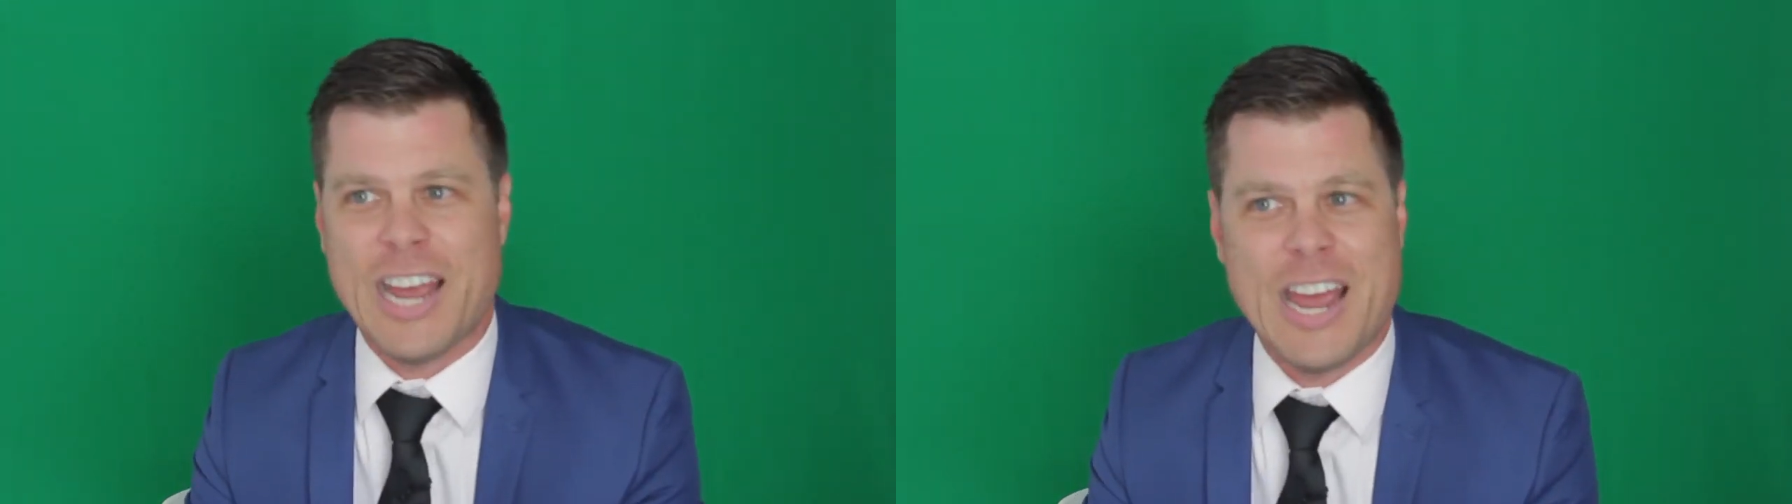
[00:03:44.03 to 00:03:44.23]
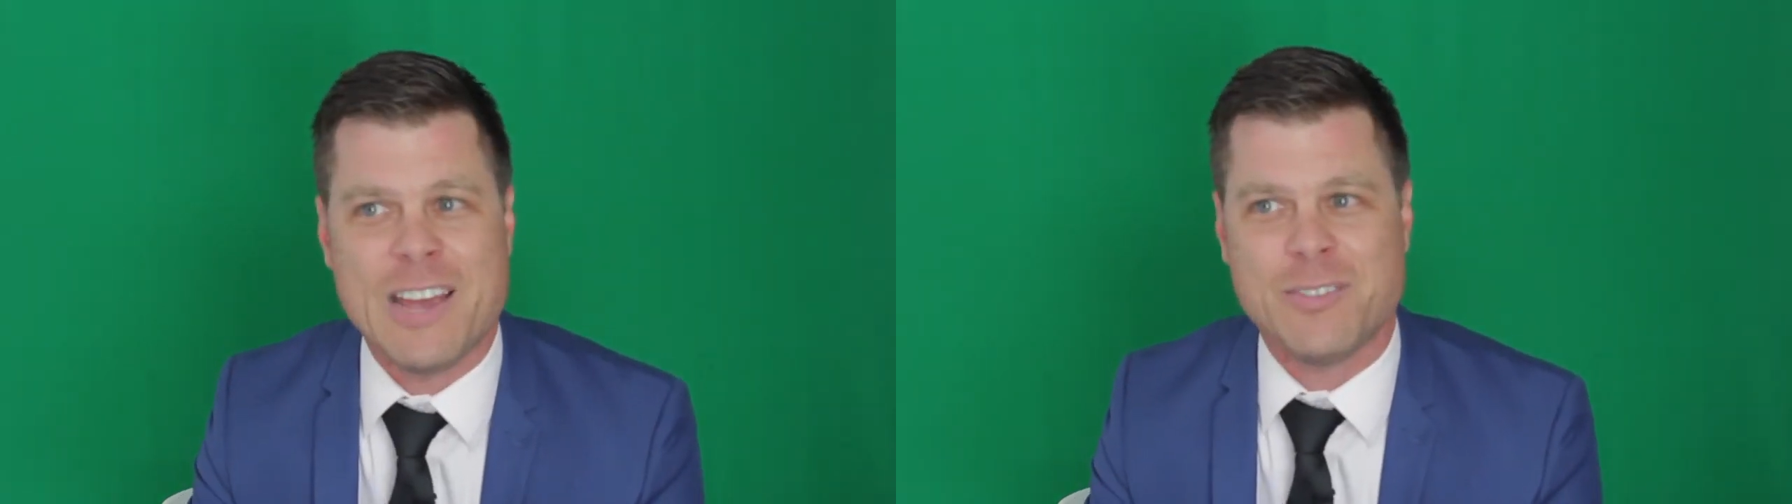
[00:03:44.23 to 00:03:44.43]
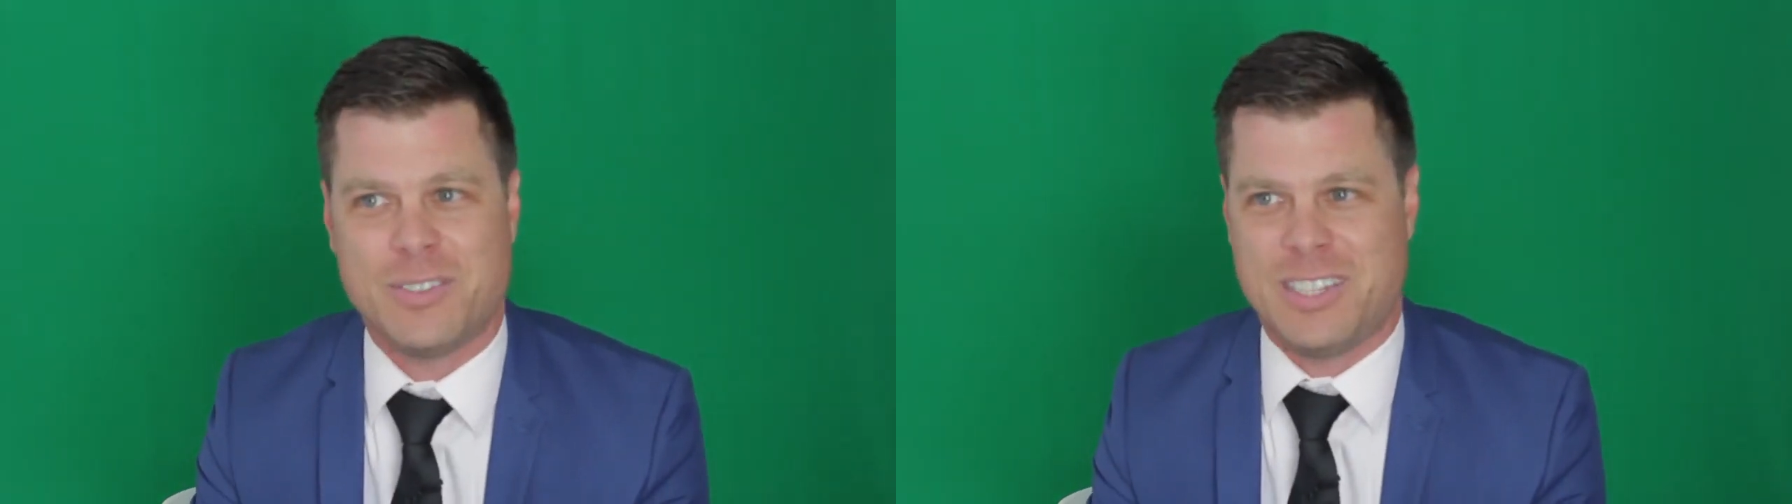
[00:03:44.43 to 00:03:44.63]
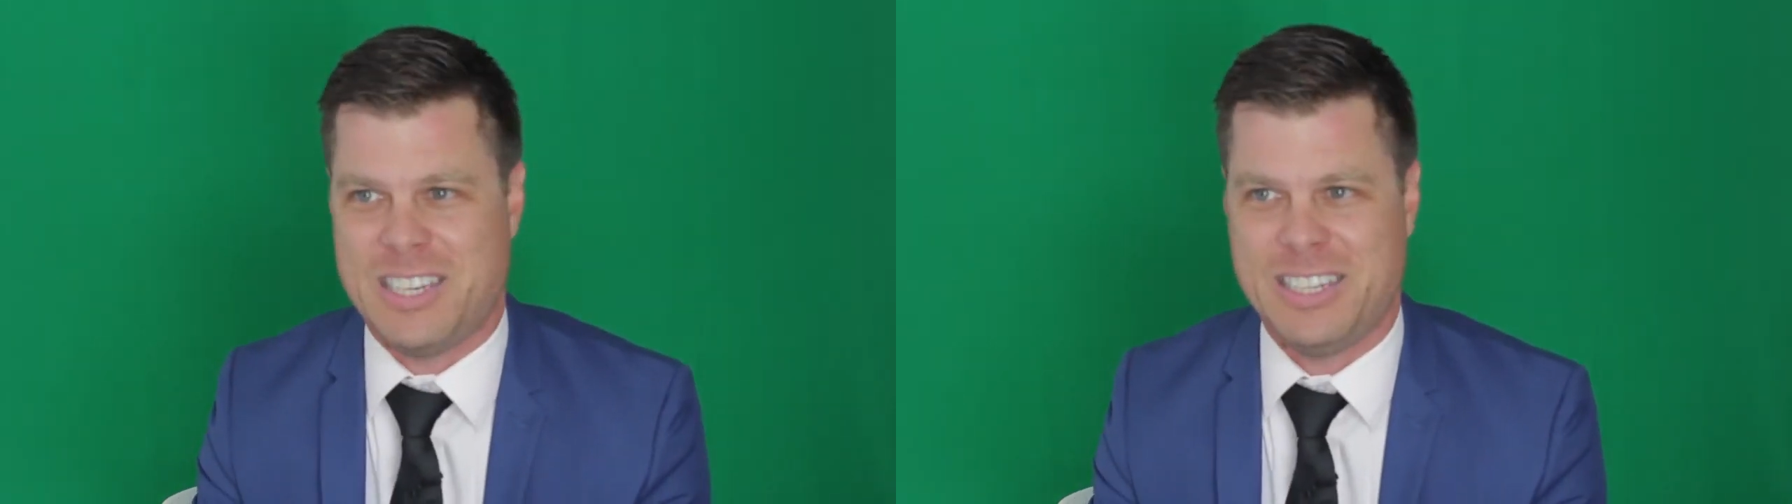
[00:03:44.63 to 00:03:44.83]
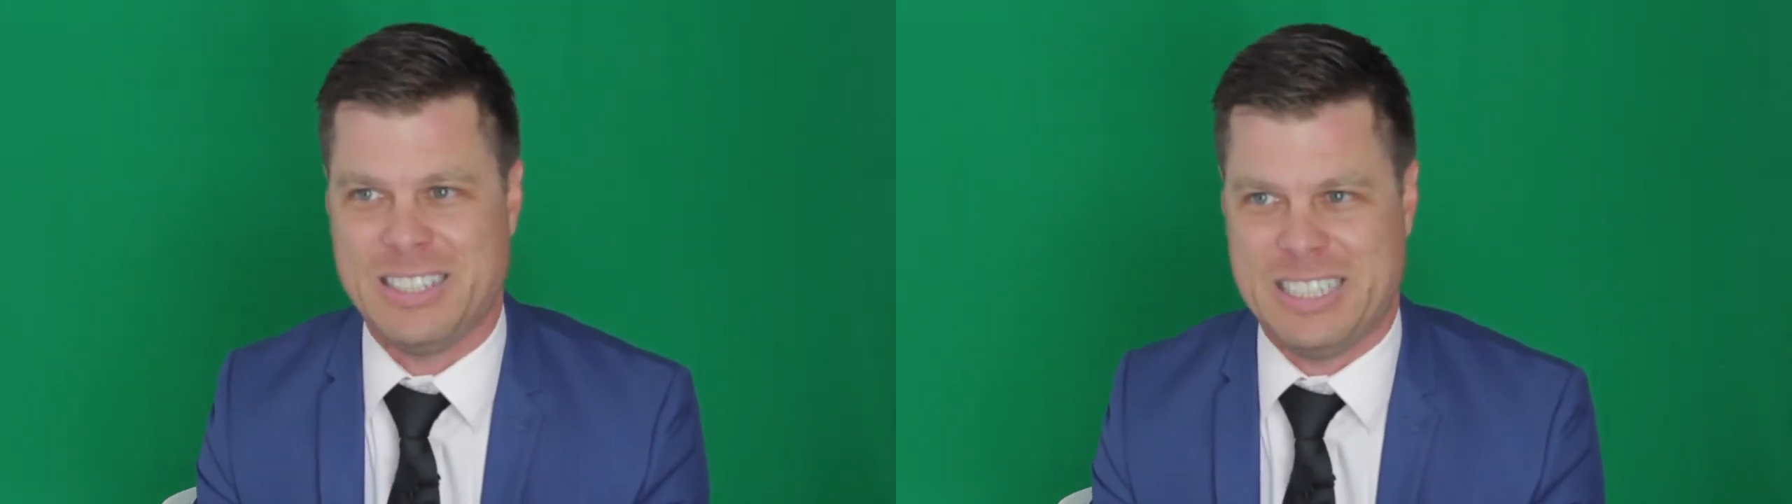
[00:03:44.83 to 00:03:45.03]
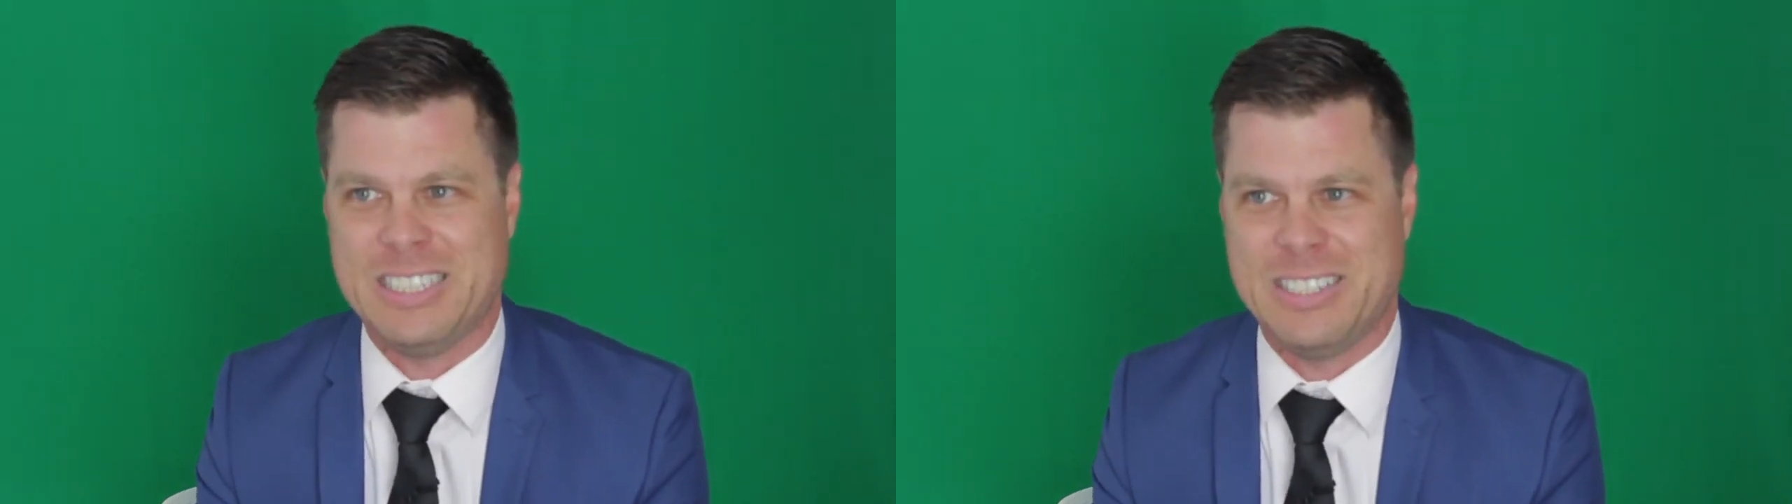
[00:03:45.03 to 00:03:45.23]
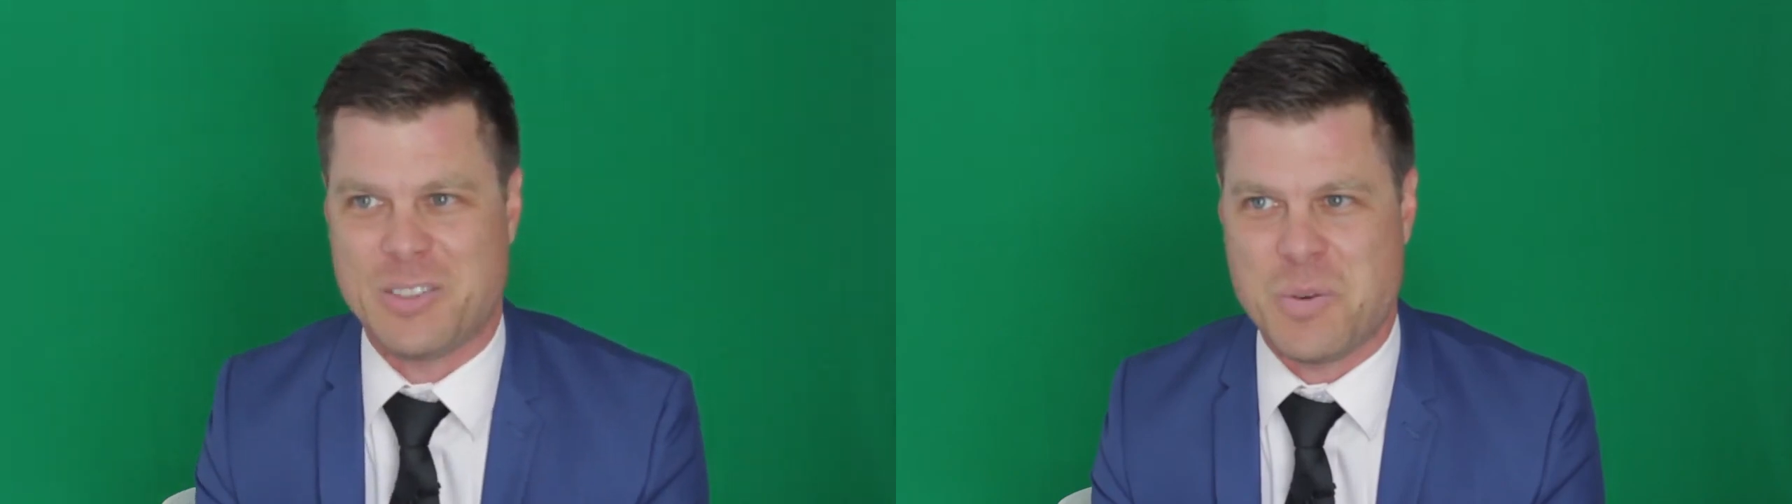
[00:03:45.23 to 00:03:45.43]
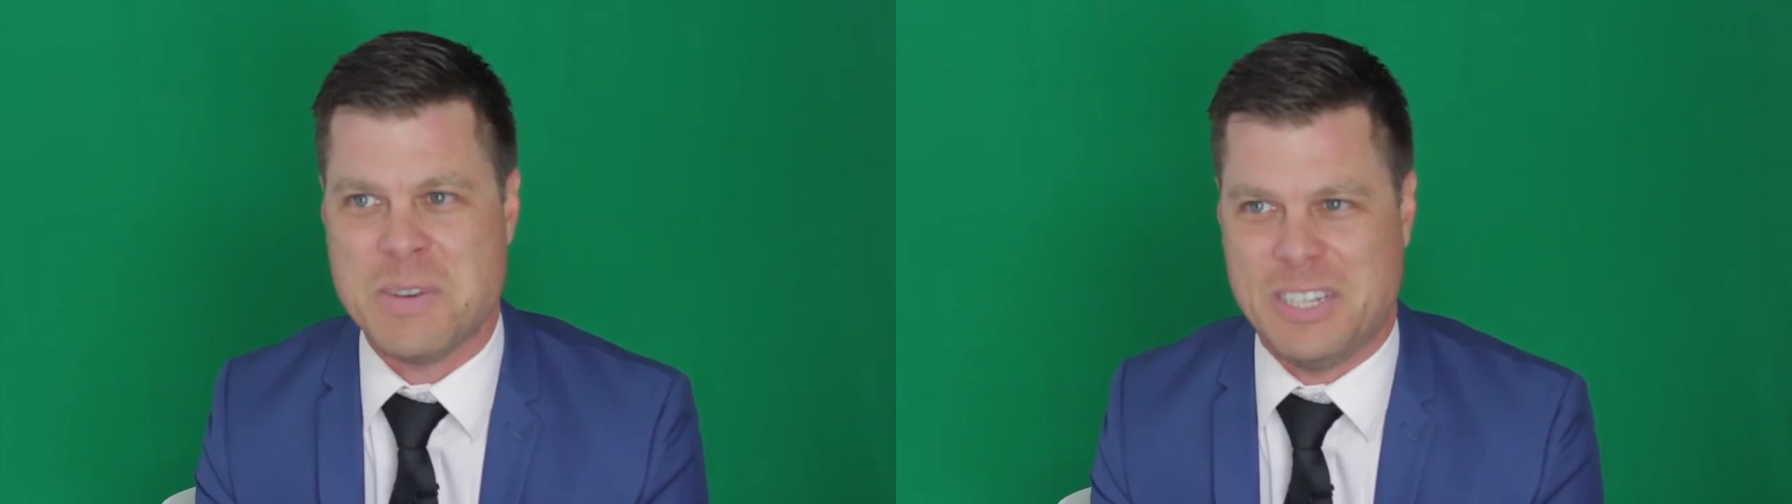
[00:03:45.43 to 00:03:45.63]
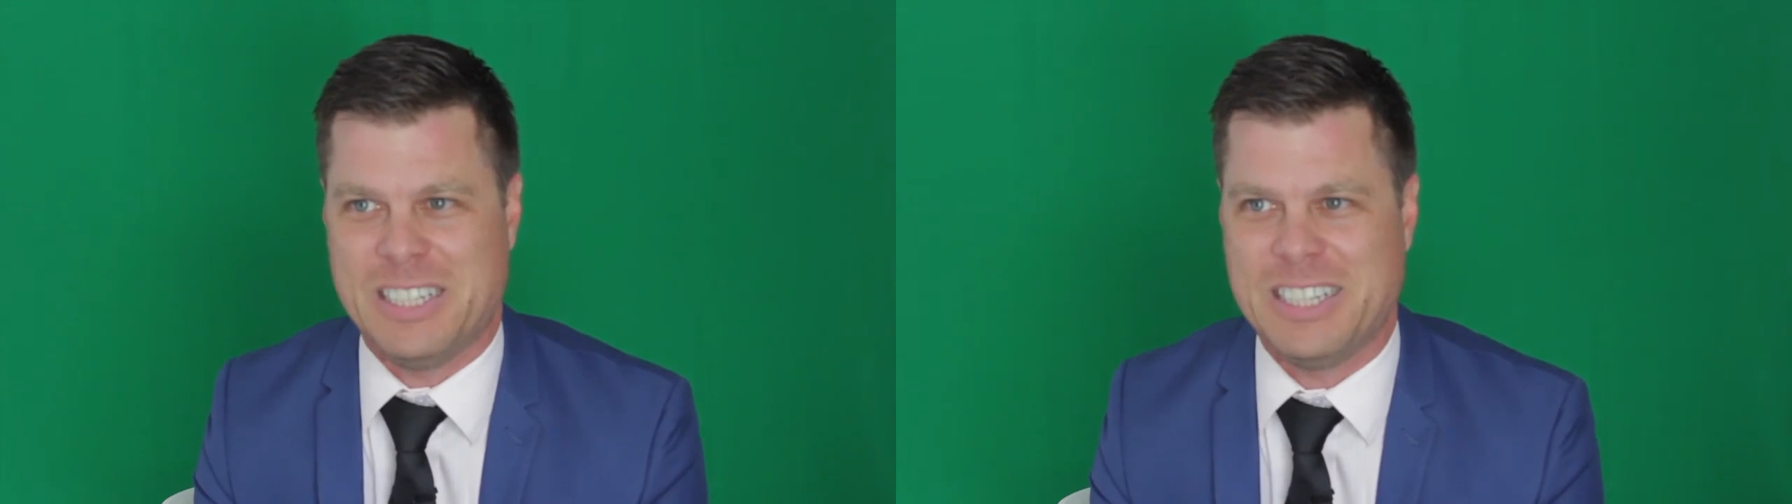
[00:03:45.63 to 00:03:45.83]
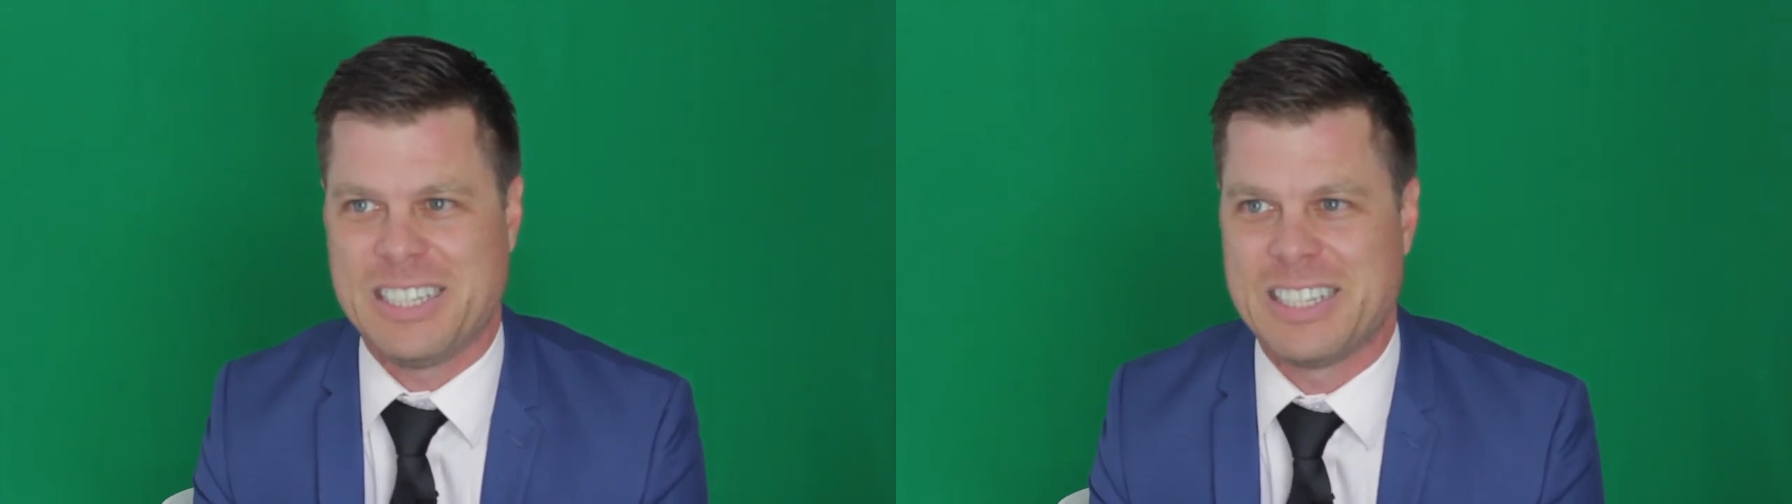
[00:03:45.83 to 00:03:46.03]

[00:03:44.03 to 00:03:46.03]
have to kill indiscriminately.